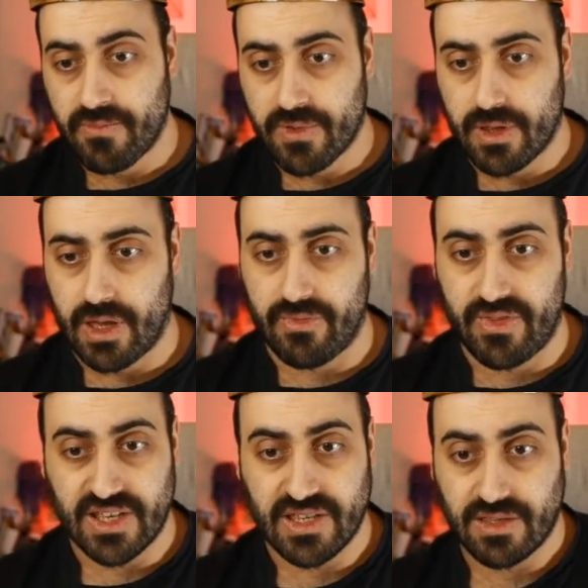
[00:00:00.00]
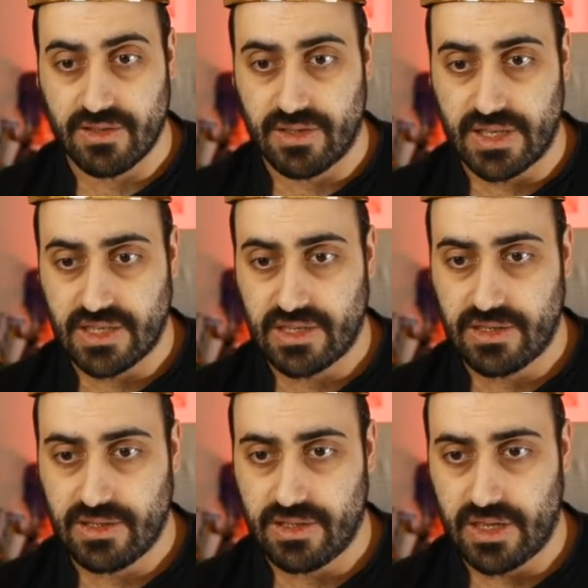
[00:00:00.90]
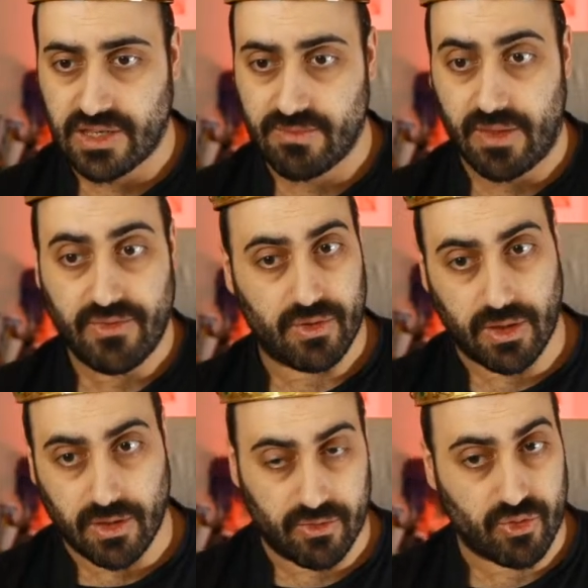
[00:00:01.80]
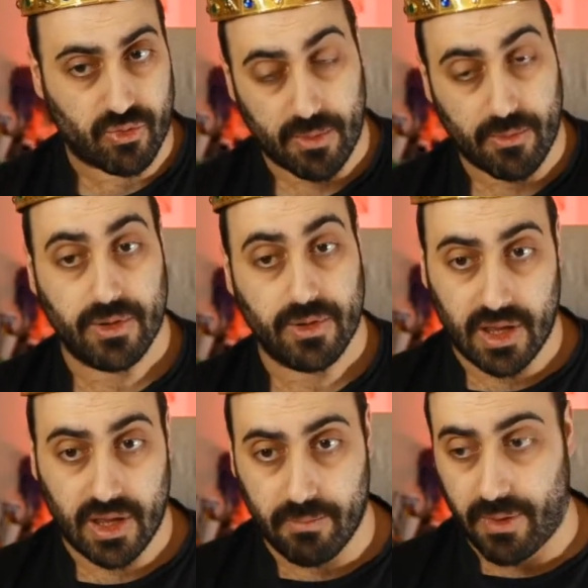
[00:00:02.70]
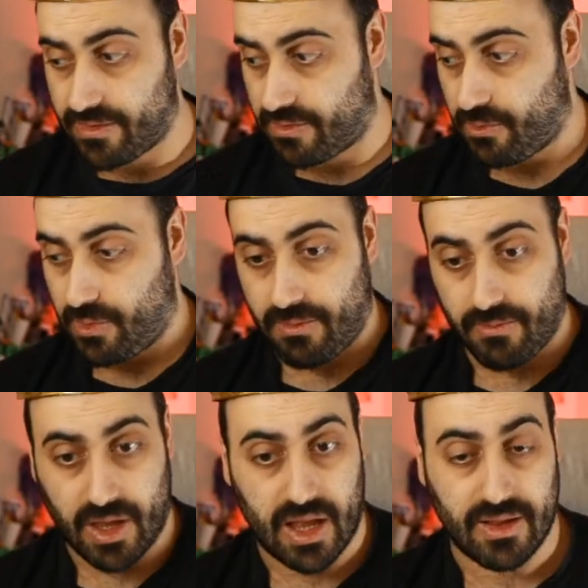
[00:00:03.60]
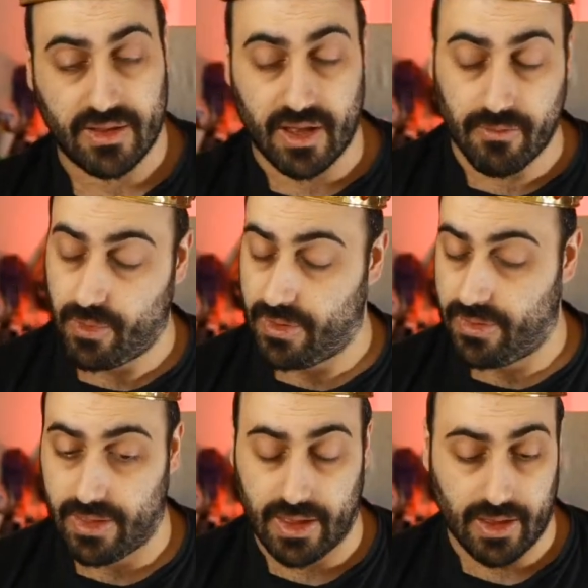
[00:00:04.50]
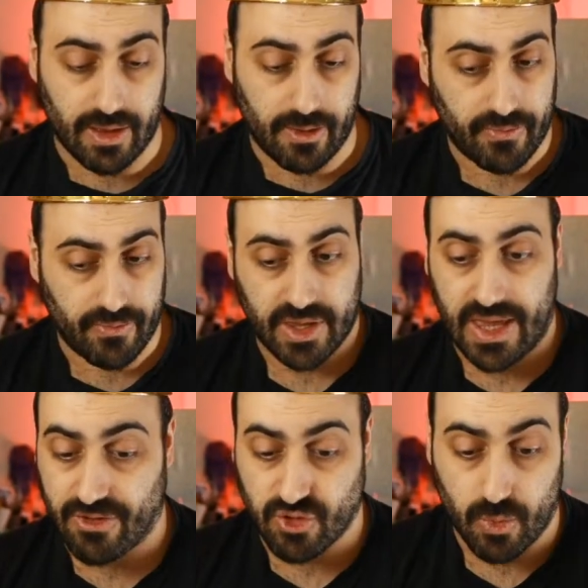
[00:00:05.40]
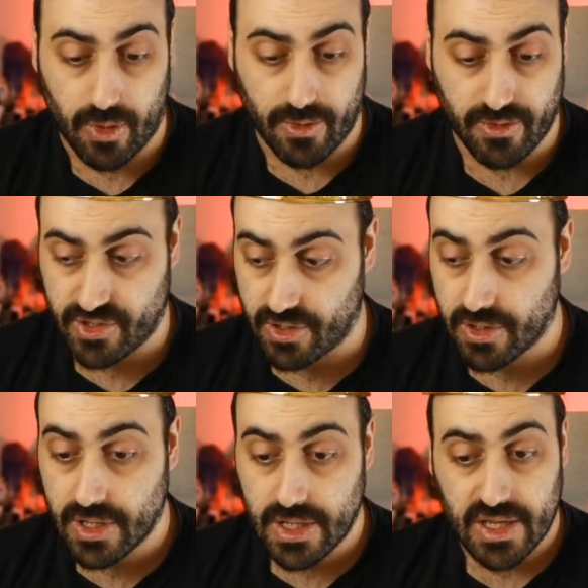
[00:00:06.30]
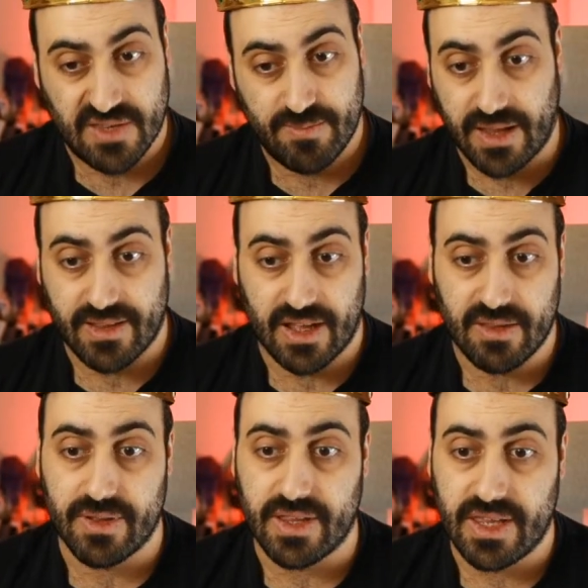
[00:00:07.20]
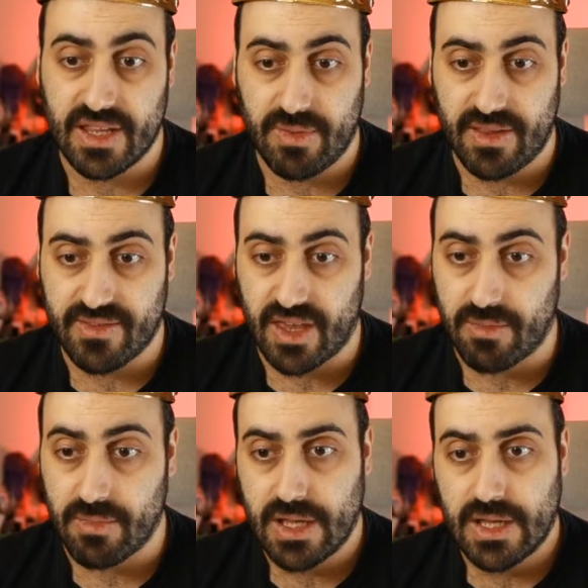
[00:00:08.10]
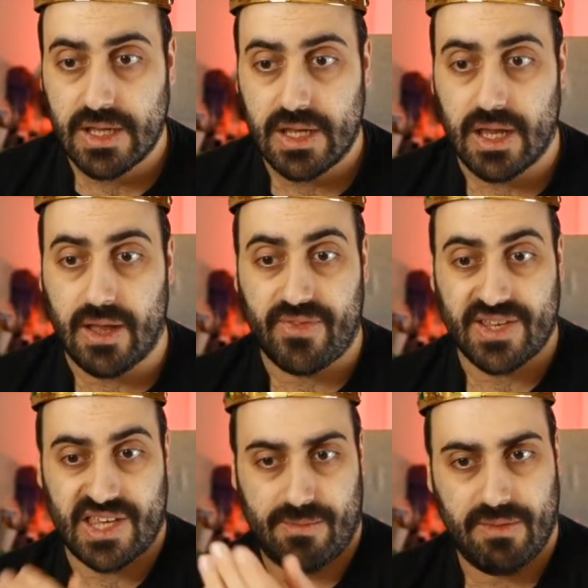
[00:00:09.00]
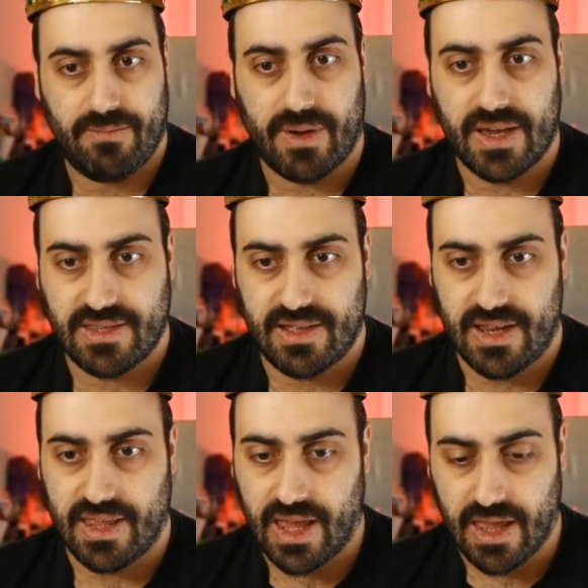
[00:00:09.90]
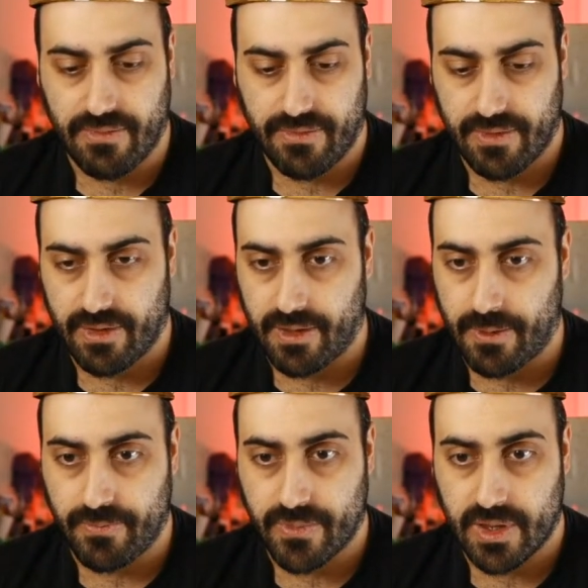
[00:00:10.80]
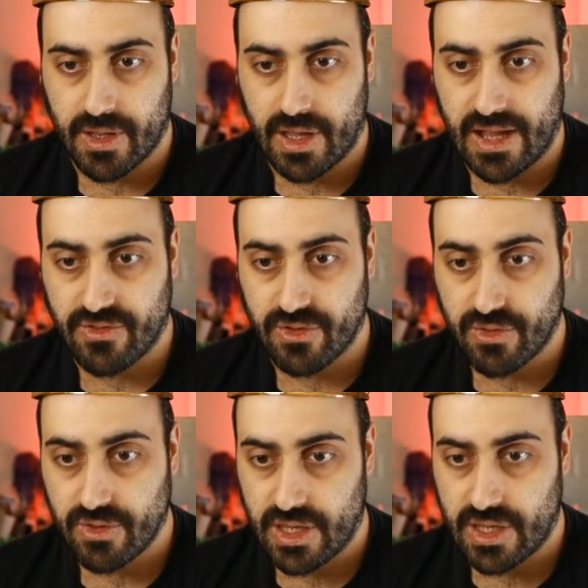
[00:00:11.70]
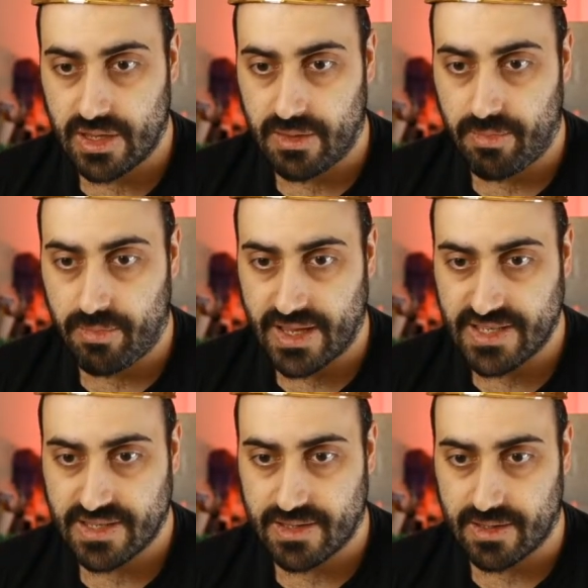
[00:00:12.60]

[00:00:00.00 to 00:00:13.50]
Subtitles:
this month. So I'm going to grab one and paint it when I'm done with the Chaos Warrior. So expect that. But in the meantime, the Semite buys that I gave Anton in the past